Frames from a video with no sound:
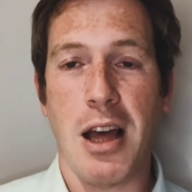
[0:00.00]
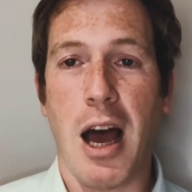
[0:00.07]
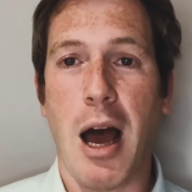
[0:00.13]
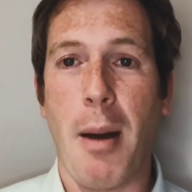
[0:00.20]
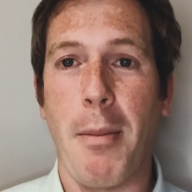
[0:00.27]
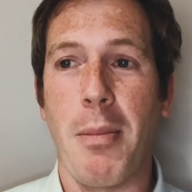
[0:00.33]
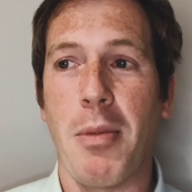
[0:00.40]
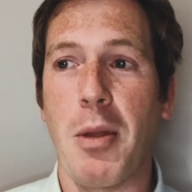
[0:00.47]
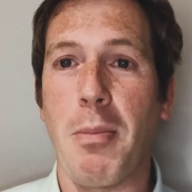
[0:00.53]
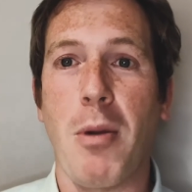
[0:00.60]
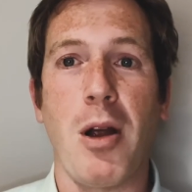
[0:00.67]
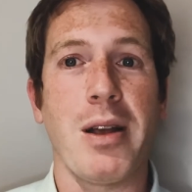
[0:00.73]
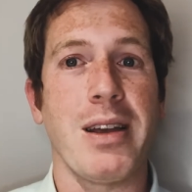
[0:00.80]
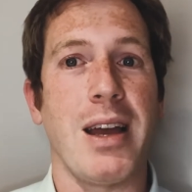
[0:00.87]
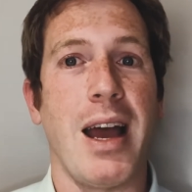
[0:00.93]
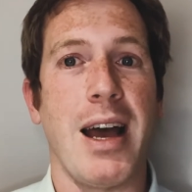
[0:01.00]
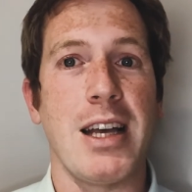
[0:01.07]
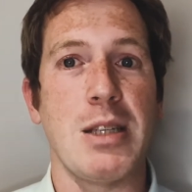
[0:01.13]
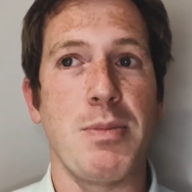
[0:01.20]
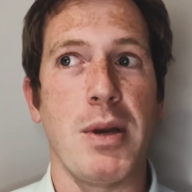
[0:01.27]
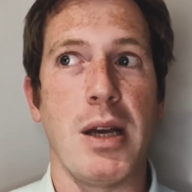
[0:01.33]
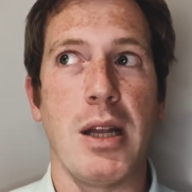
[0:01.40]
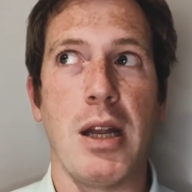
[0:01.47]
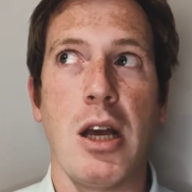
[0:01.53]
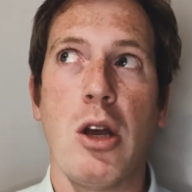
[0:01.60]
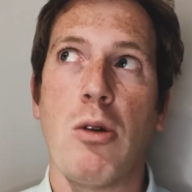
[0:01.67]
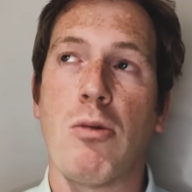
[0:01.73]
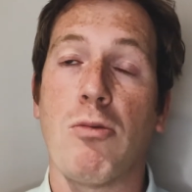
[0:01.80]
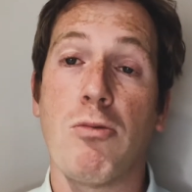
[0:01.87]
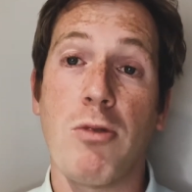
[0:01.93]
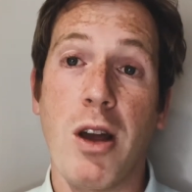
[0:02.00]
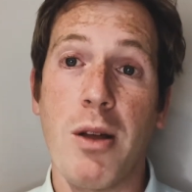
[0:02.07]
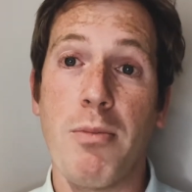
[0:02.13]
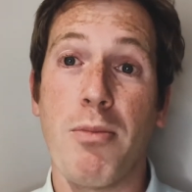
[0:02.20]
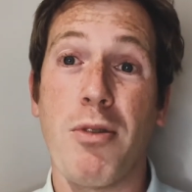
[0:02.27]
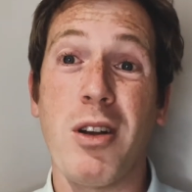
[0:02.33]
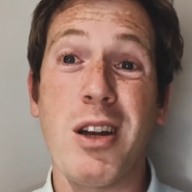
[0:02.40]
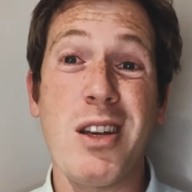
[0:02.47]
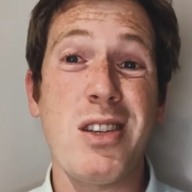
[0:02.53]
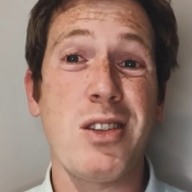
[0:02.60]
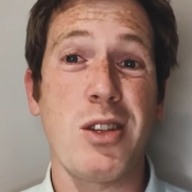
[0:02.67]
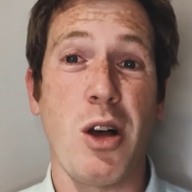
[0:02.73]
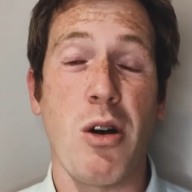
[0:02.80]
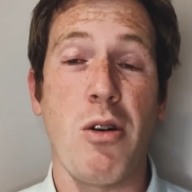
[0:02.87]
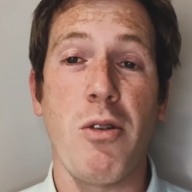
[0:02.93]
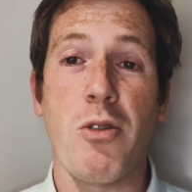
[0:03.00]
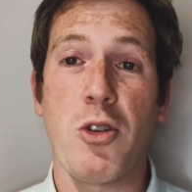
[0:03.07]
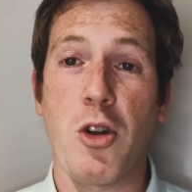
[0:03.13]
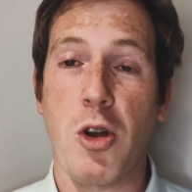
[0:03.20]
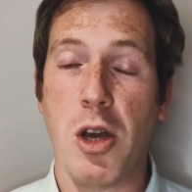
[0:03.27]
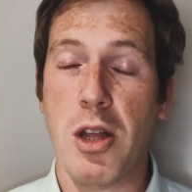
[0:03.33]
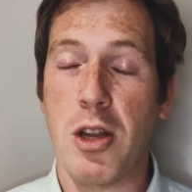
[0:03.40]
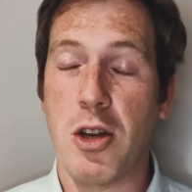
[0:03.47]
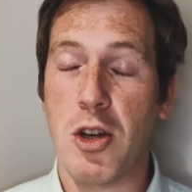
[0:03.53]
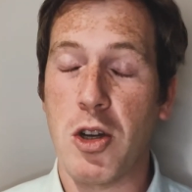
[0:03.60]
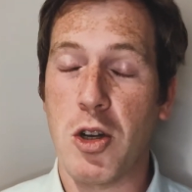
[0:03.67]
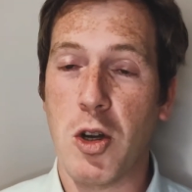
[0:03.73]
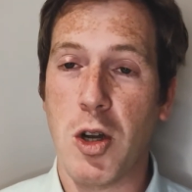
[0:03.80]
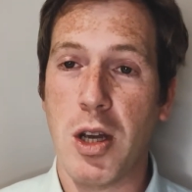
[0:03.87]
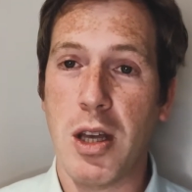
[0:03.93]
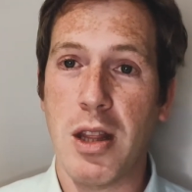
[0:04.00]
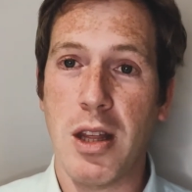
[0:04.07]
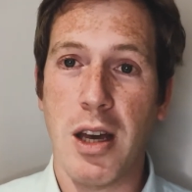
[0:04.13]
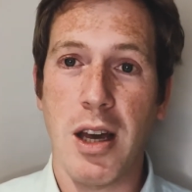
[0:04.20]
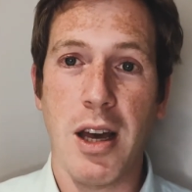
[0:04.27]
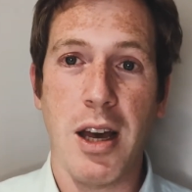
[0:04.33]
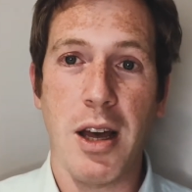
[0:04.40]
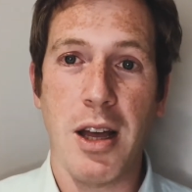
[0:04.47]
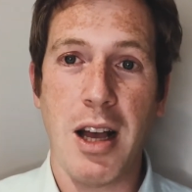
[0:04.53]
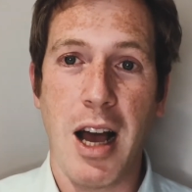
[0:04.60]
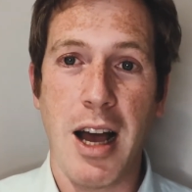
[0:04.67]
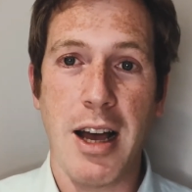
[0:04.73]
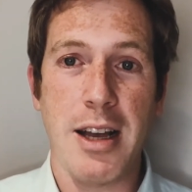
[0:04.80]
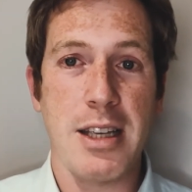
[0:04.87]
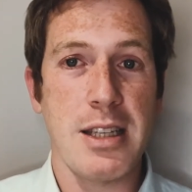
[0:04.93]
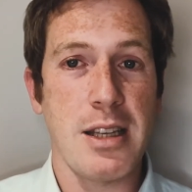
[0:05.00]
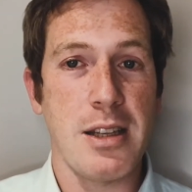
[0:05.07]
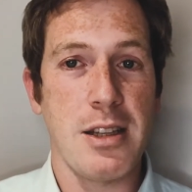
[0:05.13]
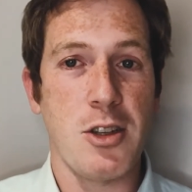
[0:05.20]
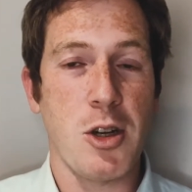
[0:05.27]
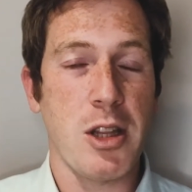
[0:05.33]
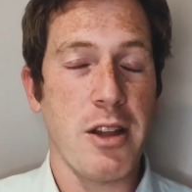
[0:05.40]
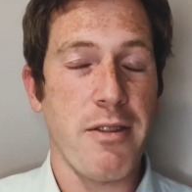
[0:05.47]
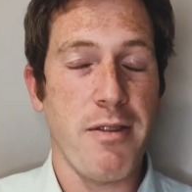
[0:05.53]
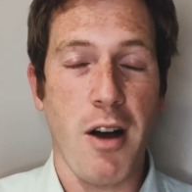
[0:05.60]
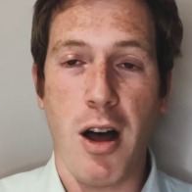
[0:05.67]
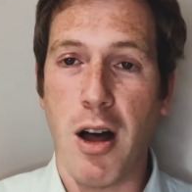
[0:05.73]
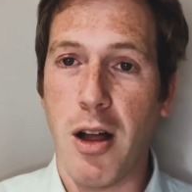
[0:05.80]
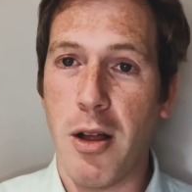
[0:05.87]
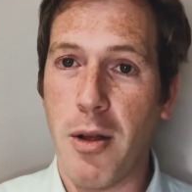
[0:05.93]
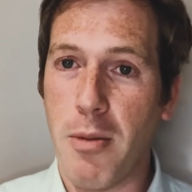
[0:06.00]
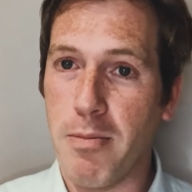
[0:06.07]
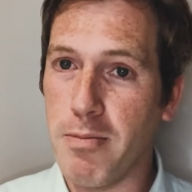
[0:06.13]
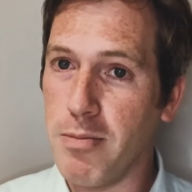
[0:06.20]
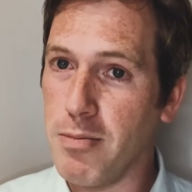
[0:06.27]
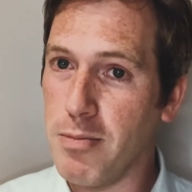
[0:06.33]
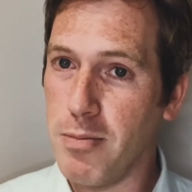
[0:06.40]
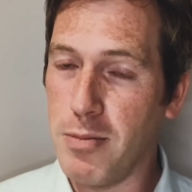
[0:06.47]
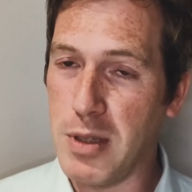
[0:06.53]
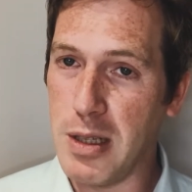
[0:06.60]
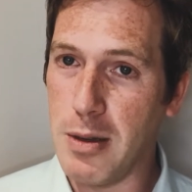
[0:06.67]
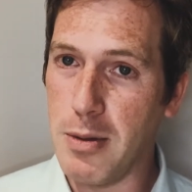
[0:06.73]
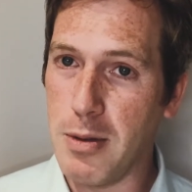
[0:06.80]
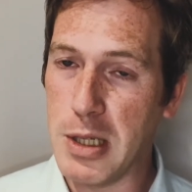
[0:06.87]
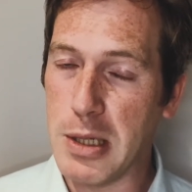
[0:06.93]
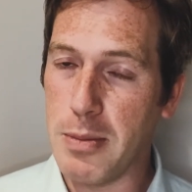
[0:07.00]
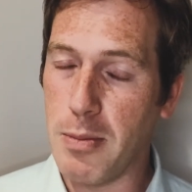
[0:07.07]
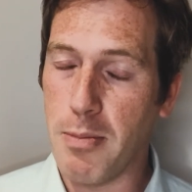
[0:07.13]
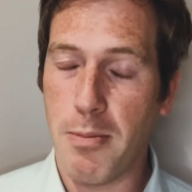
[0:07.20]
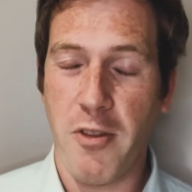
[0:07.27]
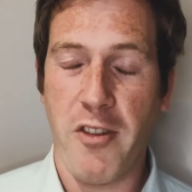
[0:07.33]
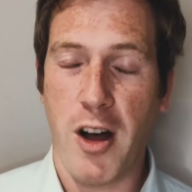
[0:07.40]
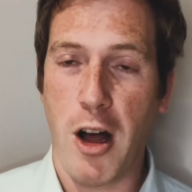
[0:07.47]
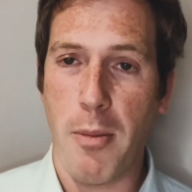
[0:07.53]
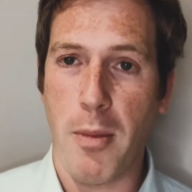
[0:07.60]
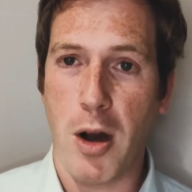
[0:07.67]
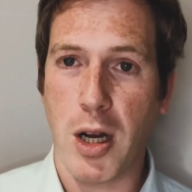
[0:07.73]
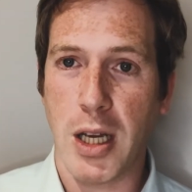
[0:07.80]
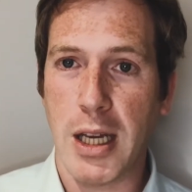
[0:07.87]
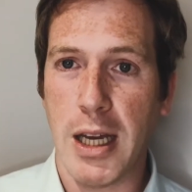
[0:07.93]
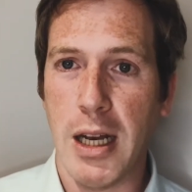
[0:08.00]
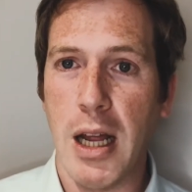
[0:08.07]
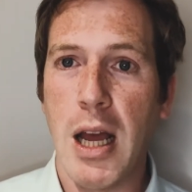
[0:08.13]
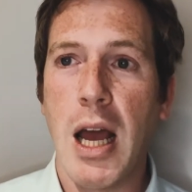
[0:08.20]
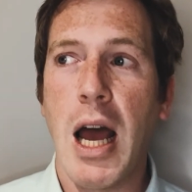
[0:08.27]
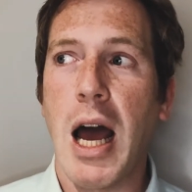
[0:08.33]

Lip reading: The market has been pretty slow during the fall market.